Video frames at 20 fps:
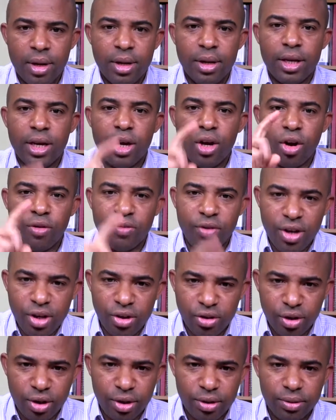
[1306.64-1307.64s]
the king of
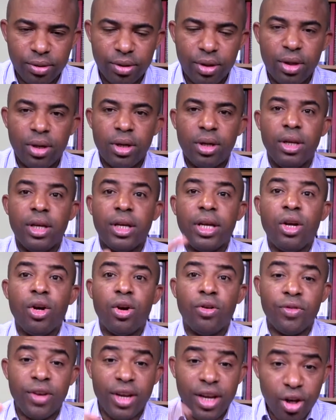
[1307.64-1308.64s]
Israel, the king
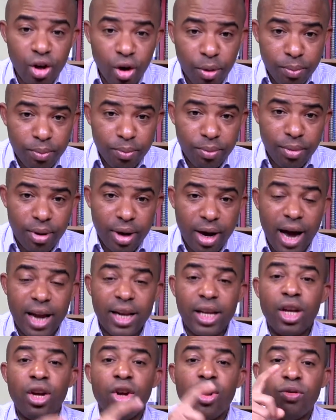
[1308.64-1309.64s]
of Edom, and
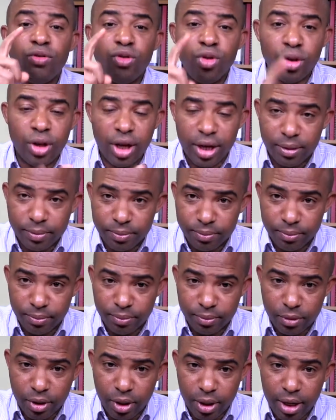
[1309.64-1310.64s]
the king of Judah.
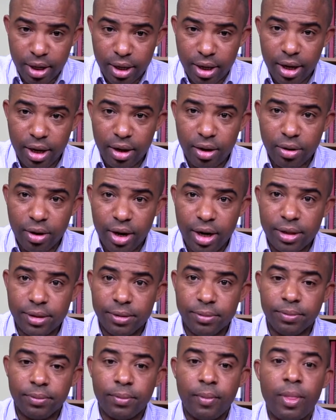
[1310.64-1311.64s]
Okay, yeah, all right.
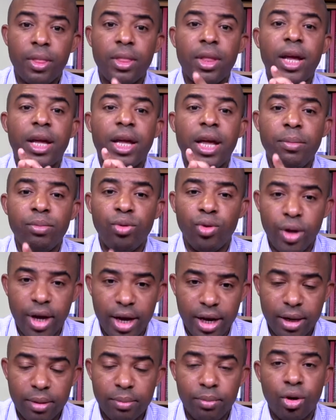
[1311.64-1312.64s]
They came
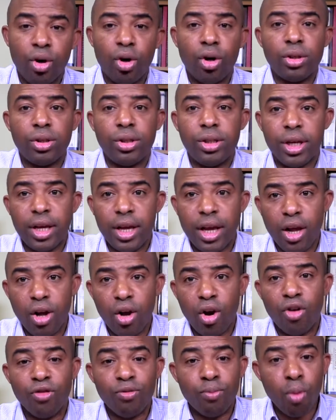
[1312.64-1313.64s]
together because the
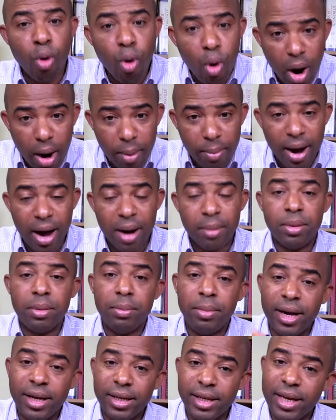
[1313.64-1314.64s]
king of Moab had
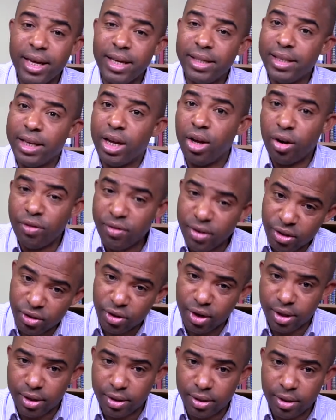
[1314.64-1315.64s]
rebelled against the king of
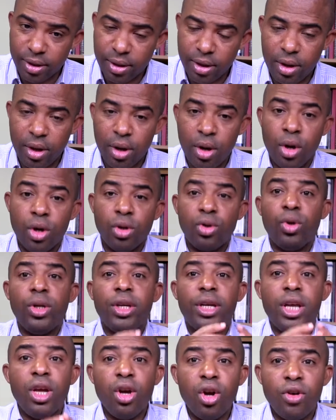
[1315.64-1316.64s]
Israel. So the
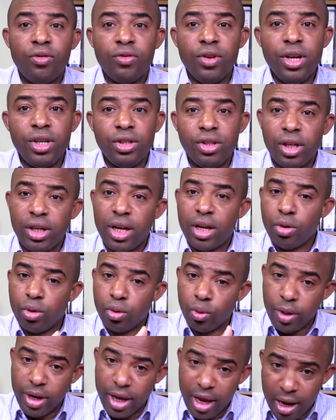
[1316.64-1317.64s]
king of Israel, that
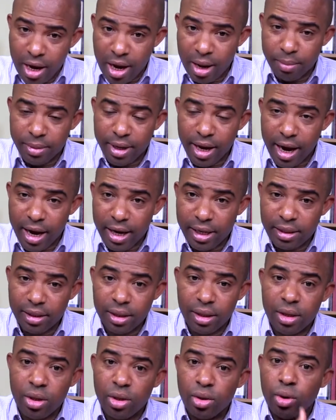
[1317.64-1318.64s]
was when Ahab died,
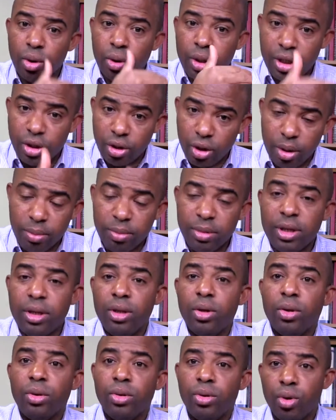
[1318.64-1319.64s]
so the son, you
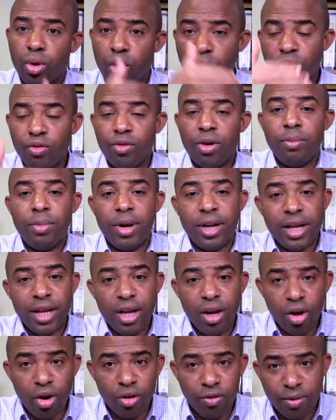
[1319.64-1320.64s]
know, took over, but the
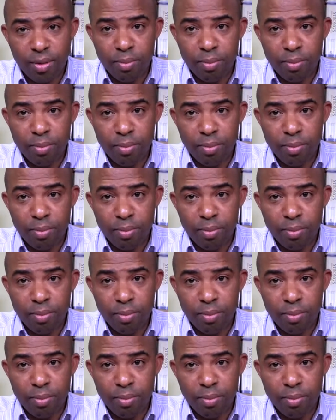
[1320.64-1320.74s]
king of